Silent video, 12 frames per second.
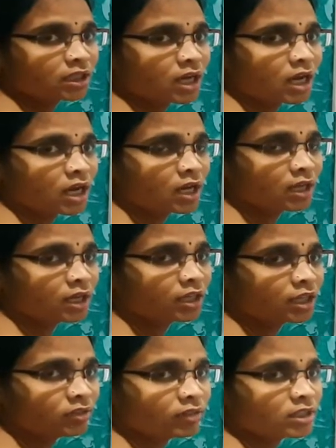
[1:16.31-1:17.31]
law or rate
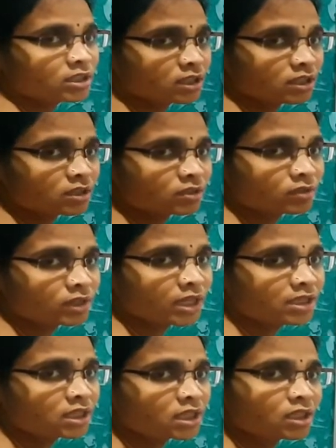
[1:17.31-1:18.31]
equation is known
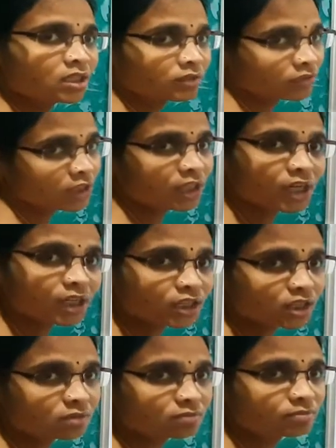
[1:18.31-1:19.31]
as order of the
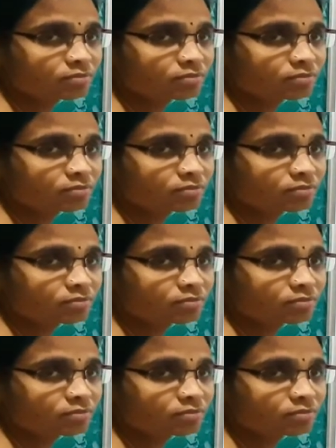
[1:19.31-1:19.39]
reaction.